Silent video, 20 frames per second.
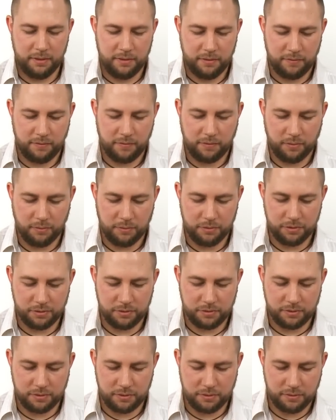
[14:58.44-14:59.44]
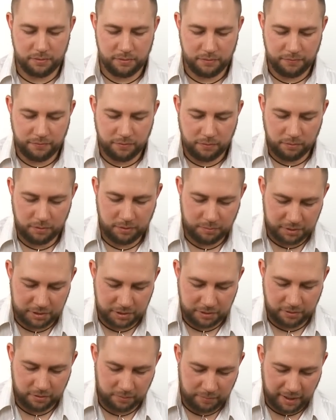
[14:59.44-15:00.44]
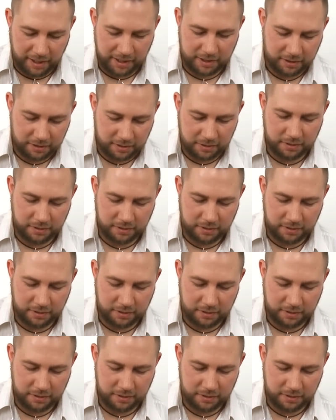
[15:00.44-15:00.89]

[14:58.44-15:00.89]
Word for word: So we just fold the material back,